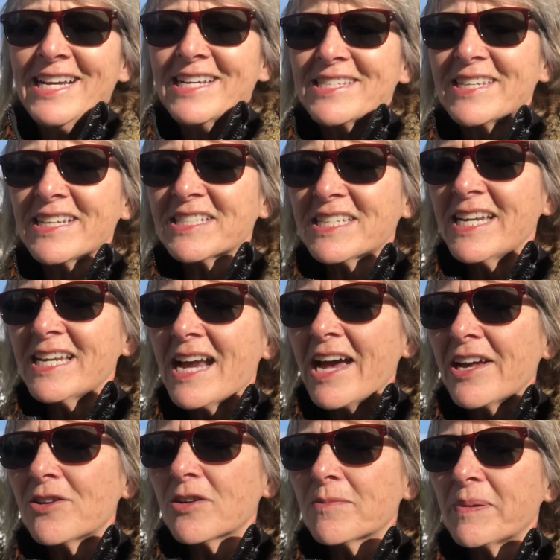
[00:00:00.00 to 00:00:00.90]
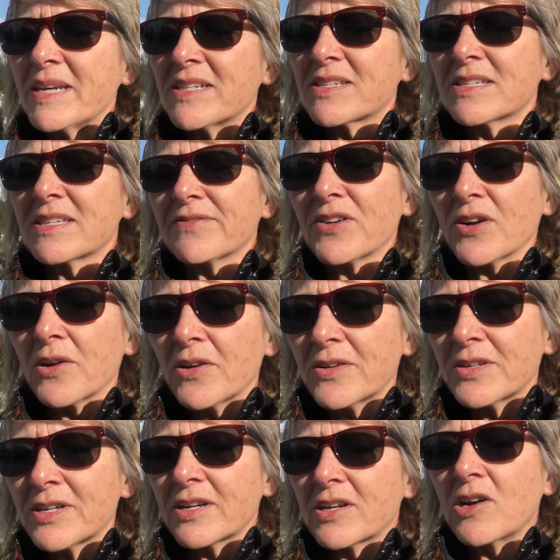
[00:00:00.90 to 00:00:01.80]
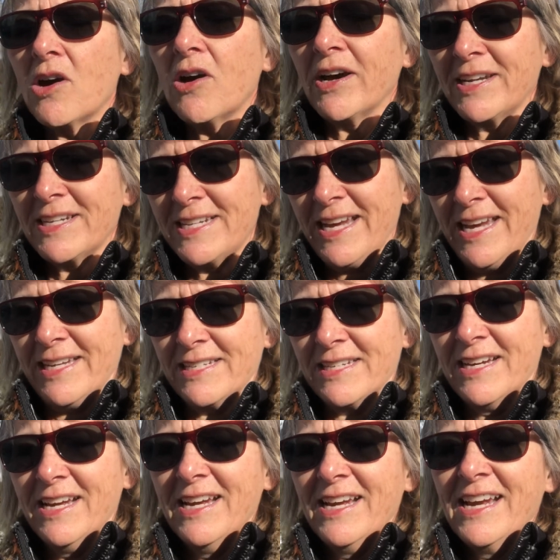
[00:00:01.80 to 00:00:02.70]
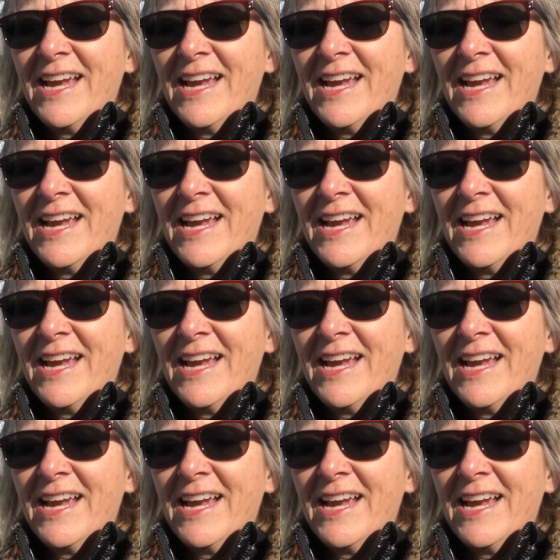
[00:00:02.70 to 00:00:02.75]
1,600 pieces of earned content